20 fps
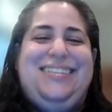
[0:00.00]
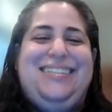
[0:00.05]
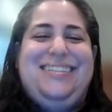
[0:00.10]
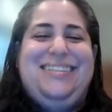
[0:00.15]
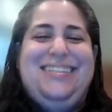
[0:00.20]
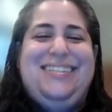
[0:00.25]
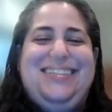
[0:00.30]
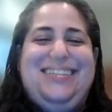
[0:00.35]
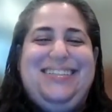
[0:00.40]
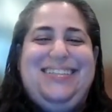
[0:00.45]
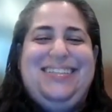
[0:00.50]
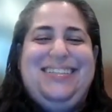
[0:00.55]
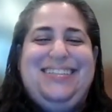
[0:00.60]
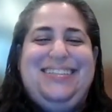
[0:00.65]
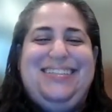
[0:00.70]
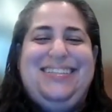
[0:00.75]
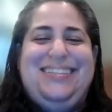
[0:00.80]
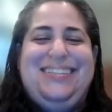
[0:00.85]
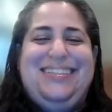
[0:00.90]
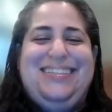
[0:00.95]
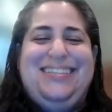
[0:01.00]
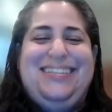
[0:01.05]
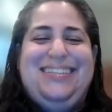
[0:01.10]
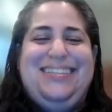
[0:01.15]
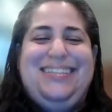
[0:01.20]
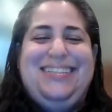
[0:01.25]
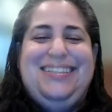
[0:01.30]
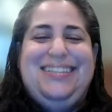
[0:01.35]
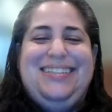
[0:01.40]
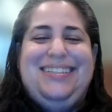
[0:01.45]

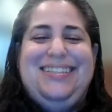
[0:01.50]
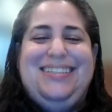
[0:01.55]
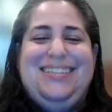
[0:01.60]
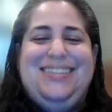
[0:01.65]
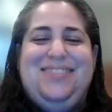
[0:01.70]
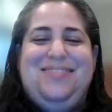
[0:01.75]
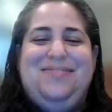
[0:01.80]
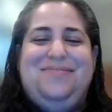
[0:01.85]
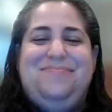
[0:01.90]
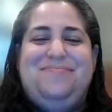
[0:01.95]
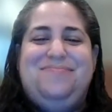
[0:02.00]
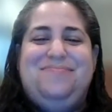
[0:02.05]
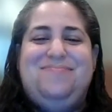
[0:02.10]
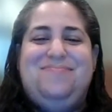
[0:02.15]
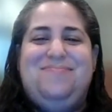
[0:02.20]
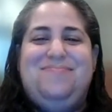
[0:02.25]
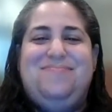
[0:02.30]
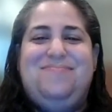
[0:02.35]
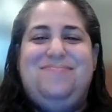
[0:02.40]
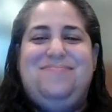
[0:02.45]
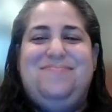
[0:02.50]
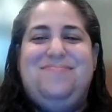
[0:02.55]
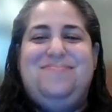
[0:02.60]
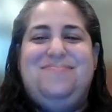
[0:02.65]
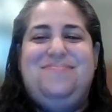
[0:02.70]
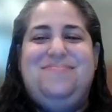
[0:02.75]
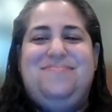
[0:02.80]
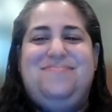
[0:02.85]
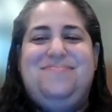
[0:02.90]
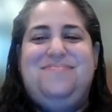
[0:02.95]

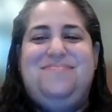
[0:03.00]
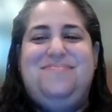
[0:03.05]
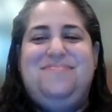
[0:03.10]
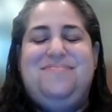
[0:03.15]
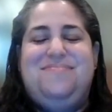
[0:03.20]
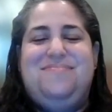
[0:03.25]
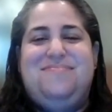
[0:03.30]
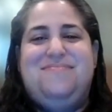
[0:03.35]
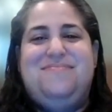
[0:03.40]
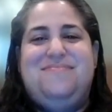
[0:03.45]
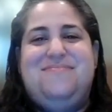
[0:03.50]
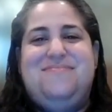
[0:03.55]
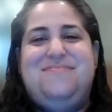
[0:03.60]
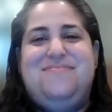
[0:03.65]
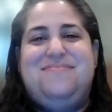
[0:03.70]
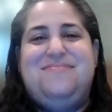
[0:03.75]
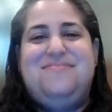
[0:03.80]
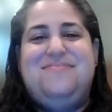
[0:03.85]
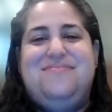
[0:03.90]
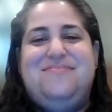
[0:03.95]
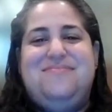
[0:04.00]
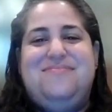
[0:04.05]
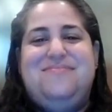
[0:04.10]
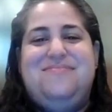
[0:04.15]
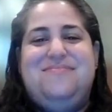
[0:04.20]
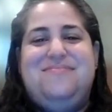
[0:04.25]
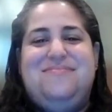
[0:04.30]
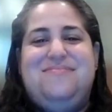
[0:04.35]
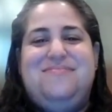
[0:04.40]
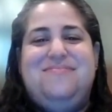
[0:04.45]

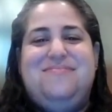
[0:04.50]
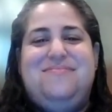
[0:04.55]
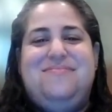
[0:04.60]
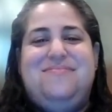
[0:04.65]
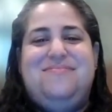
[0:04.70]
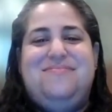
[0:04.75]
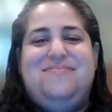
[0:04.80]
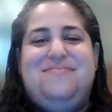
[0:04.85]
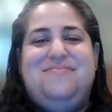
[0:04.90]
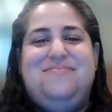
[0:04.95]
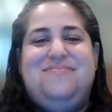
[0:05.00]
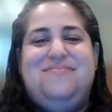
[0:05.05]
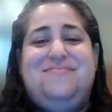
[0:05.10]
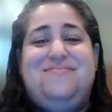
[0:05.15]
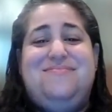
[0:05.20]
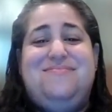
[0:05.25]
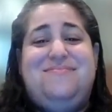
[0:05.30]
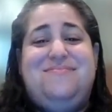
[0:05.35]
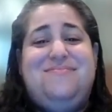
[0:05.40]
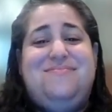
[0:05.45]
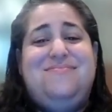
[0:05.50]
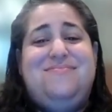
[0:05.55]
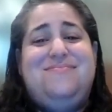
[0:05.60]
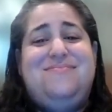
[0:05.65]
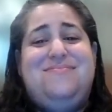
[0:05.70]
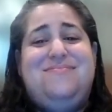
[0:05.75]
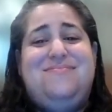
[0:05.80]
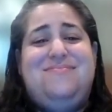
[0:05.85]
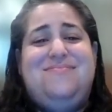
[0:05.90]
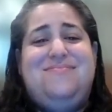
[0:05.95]

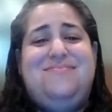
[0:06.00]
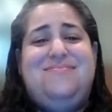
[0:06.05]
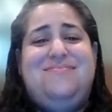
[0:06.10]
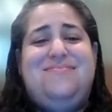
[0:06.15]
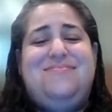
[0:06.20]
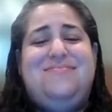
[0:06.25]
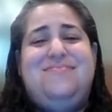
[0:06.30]
[no speech]